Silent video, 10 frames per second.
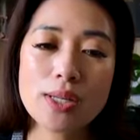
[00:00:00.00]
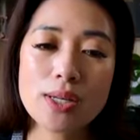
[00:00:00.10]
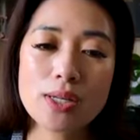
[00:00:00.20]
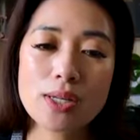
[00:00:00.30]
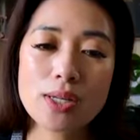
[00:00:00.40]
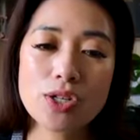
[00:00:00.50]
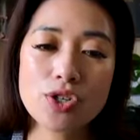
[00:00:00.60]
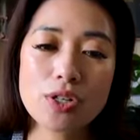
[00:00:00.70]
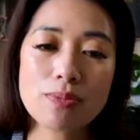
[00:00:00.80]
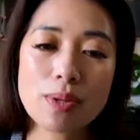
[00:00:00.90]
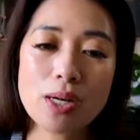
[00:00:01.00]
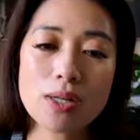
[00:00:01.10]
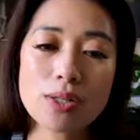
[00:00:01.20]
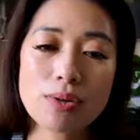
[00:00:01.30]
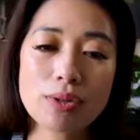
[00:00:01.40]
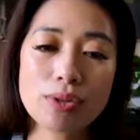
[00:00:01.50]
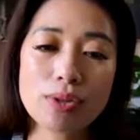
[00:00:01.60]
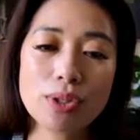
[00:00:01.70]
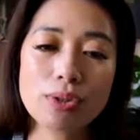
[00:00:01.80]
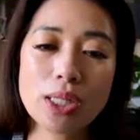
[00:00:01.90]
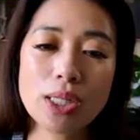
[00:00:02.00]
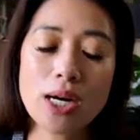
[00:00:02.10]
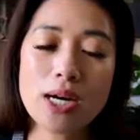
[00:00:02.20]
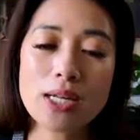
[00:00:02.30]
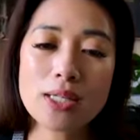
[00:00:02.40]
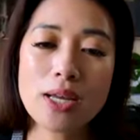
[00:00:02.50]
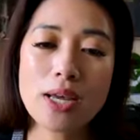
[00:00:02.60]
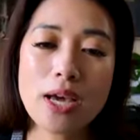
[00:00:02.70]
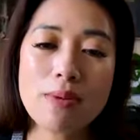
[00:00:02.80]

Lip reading: These initiatives may also include lower costs